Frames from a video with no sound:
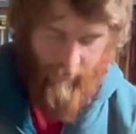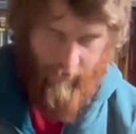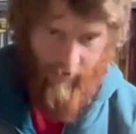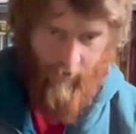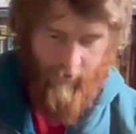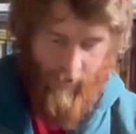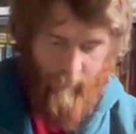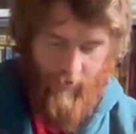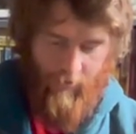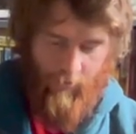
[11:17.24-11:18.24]
this out, then
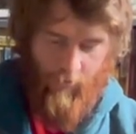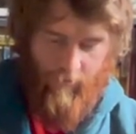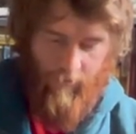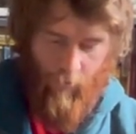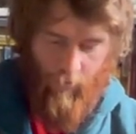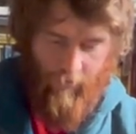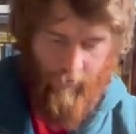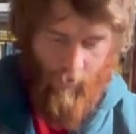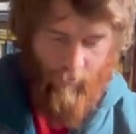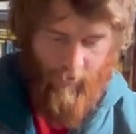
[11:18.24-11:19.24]
I'm going to do a full
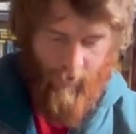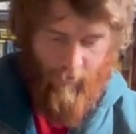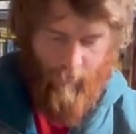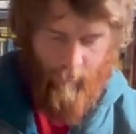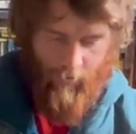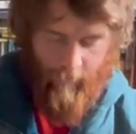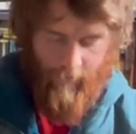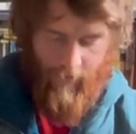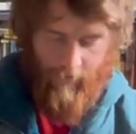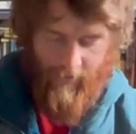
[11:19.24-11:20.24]
snow pro
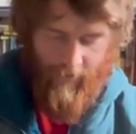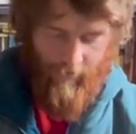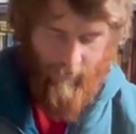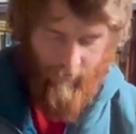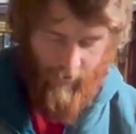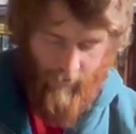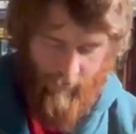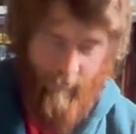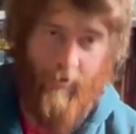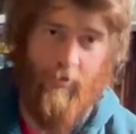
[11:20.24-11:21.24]
profile test and not
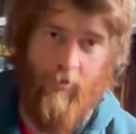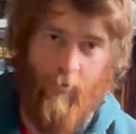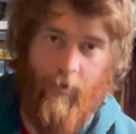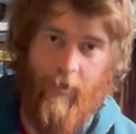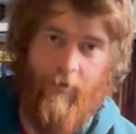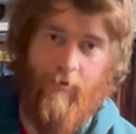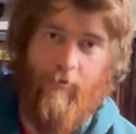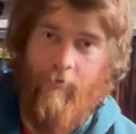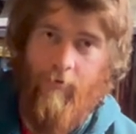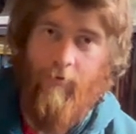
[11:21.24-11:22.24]
so much a quick,
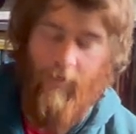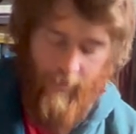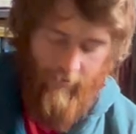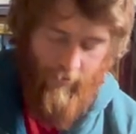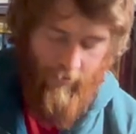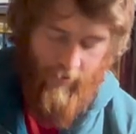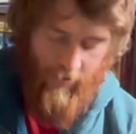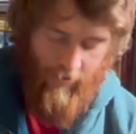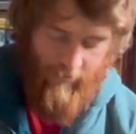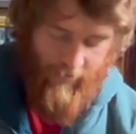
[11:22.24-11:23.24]
like,
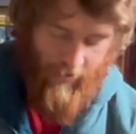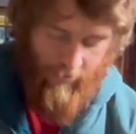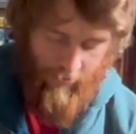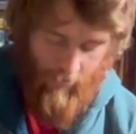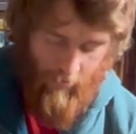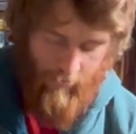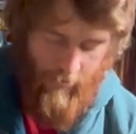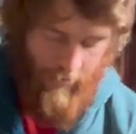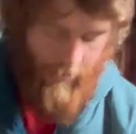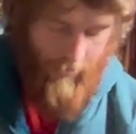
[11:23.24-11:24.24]
skiing test. So
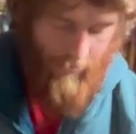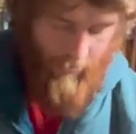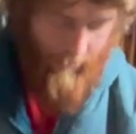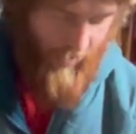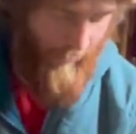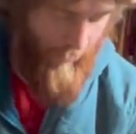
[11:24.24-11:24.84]
it may be